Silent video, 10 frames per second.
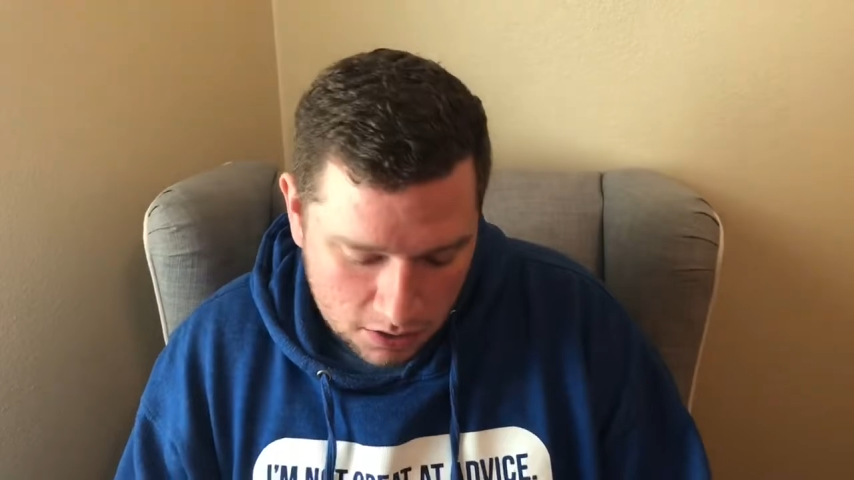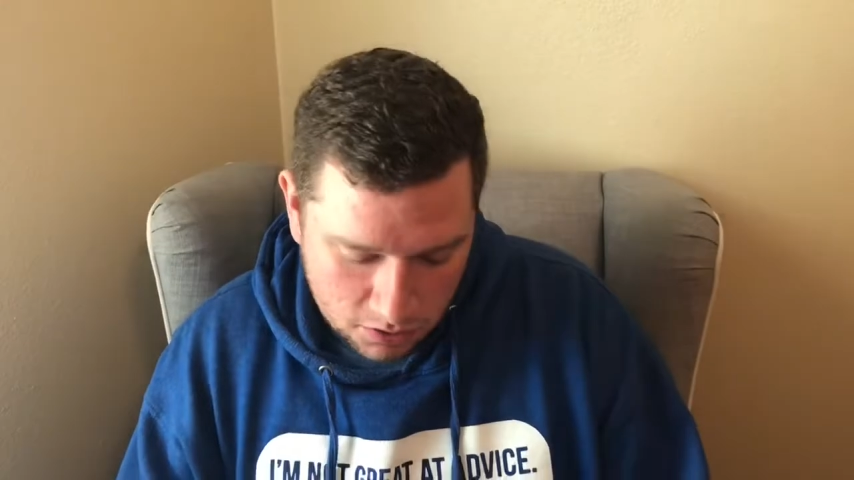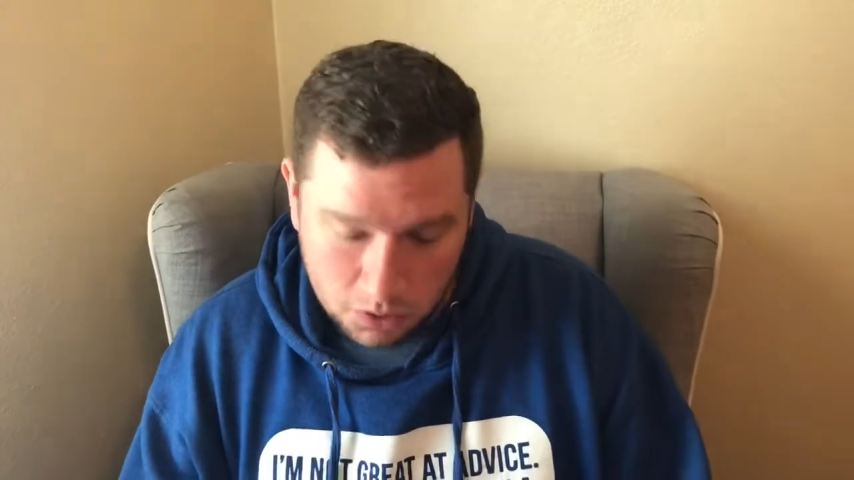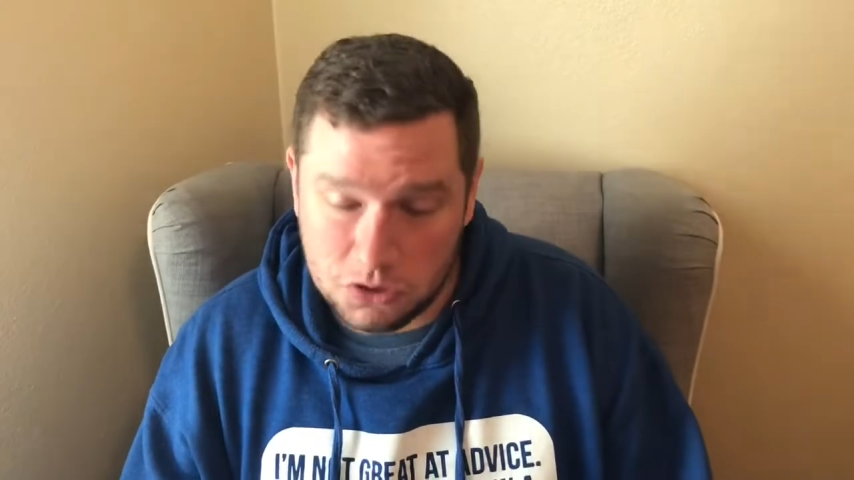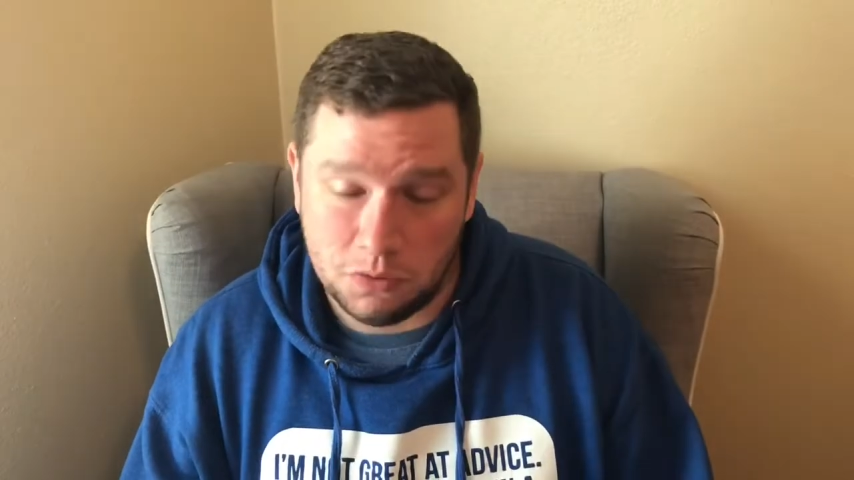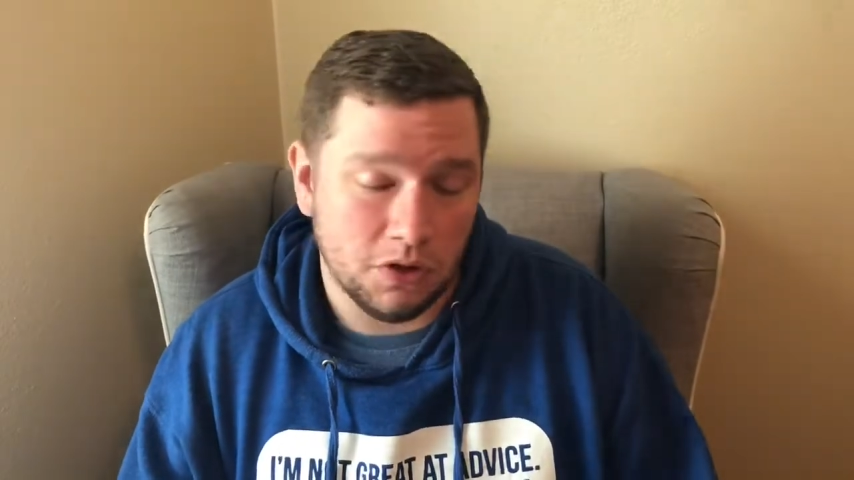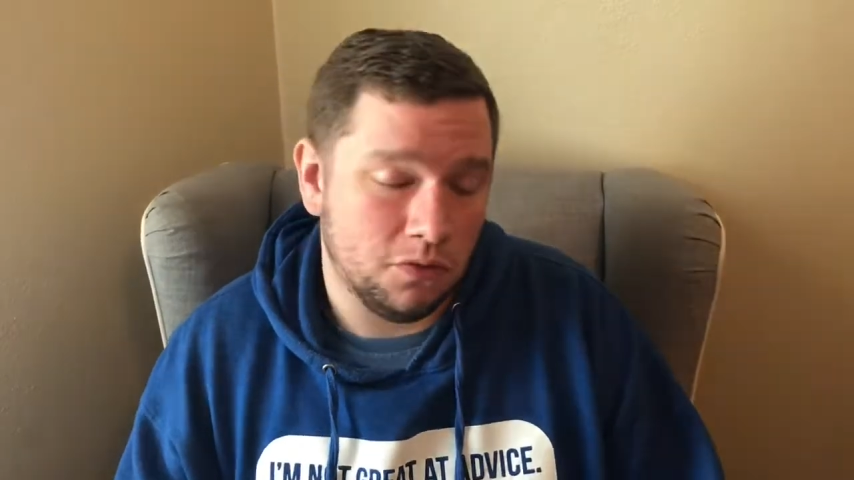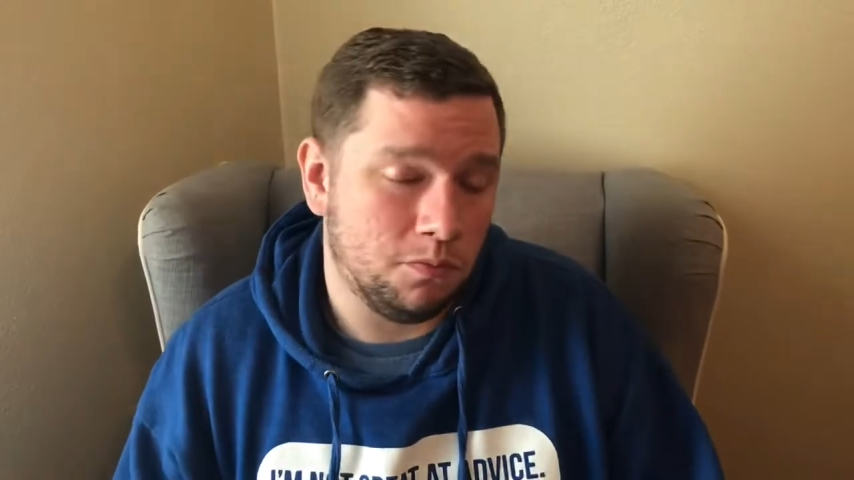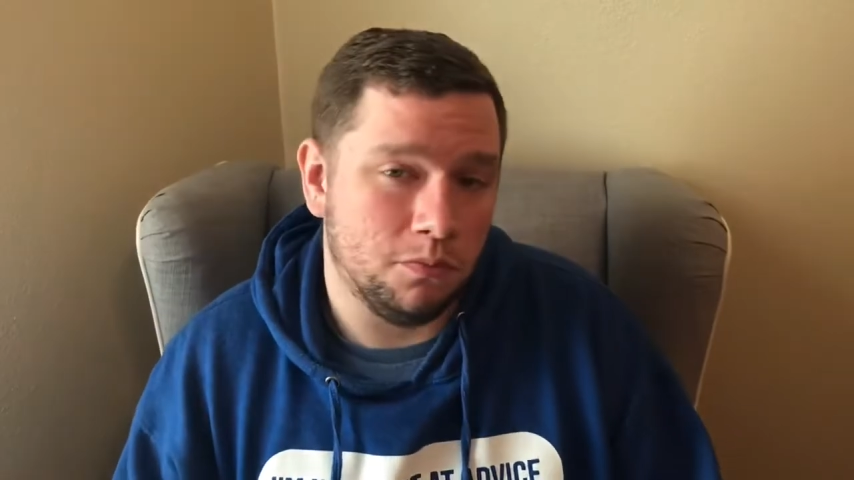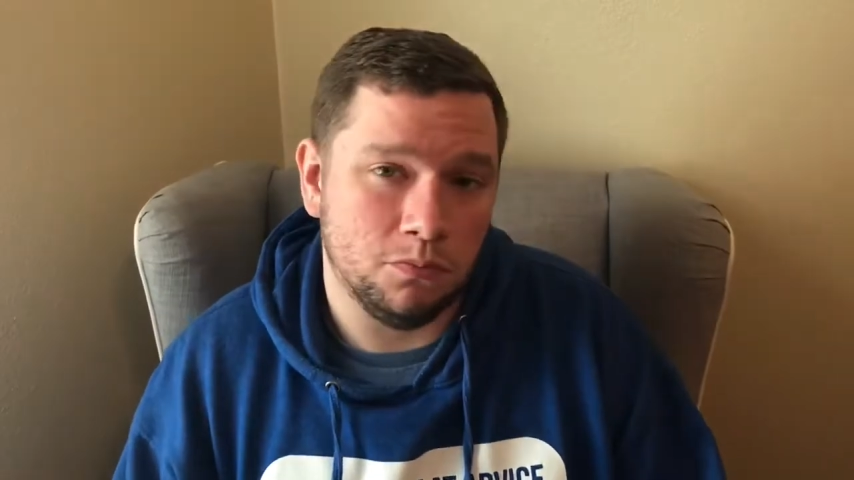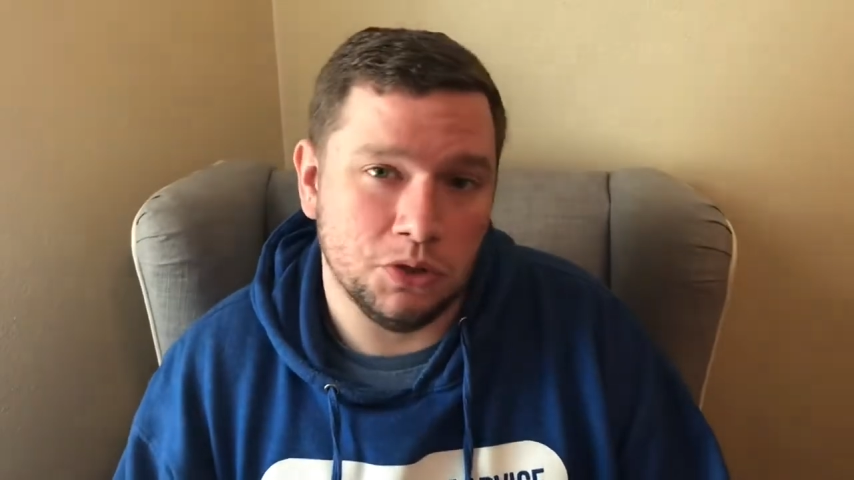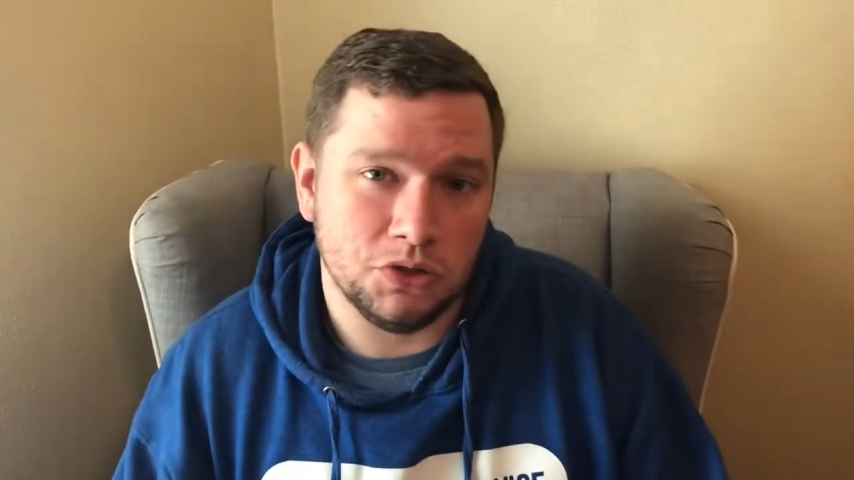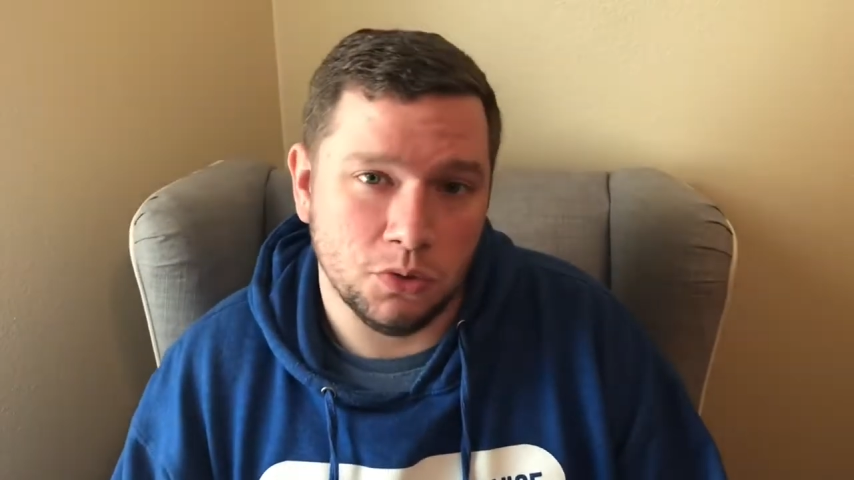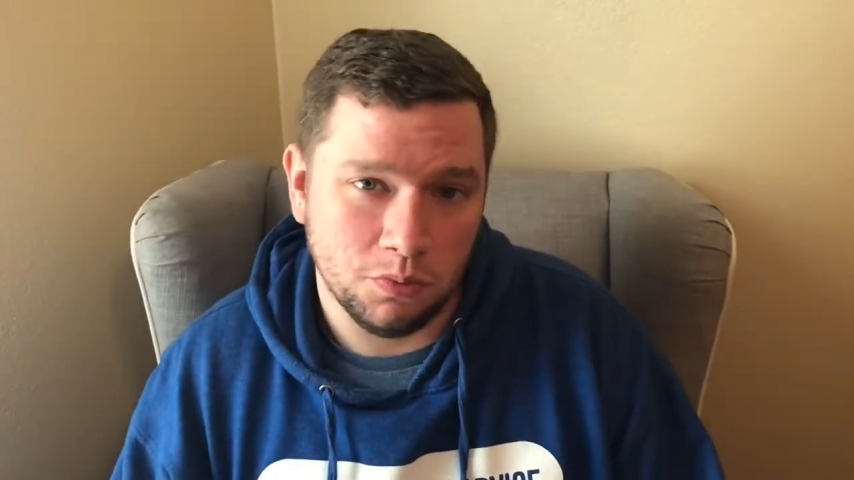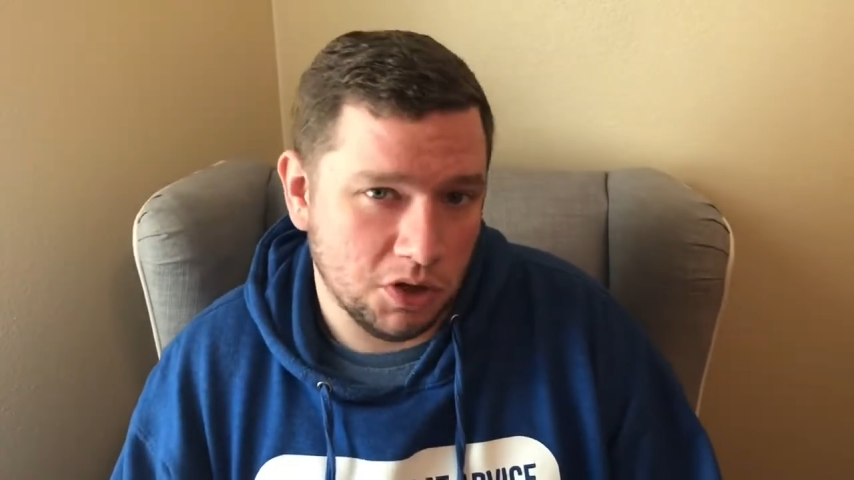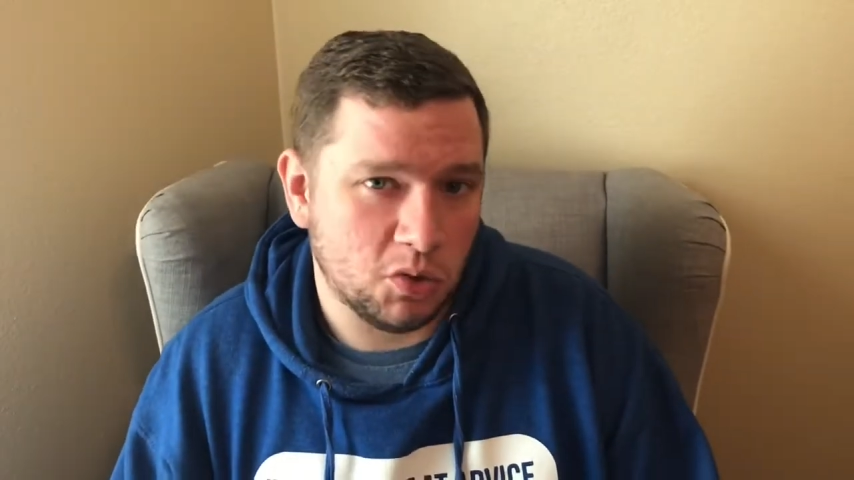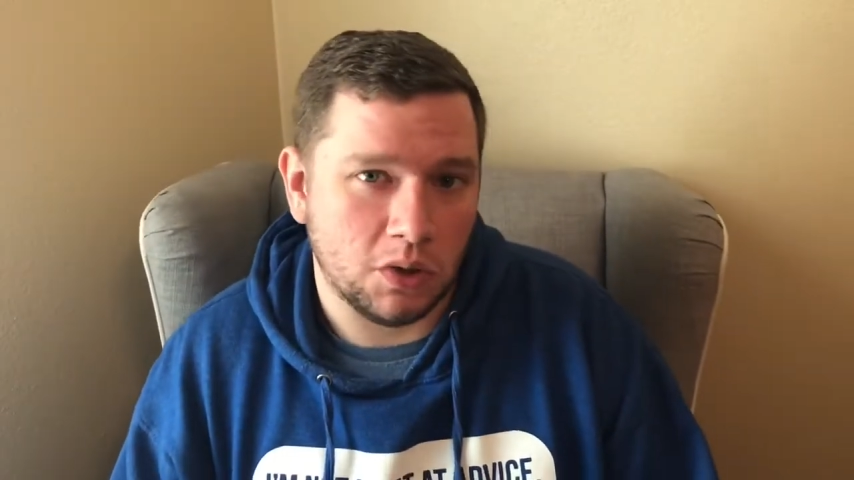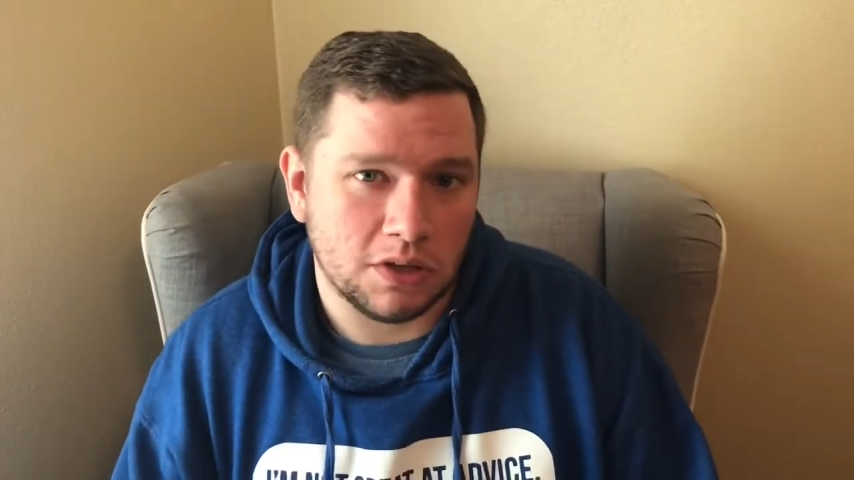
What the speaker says: So you should be able to breeze through it pretty quickly.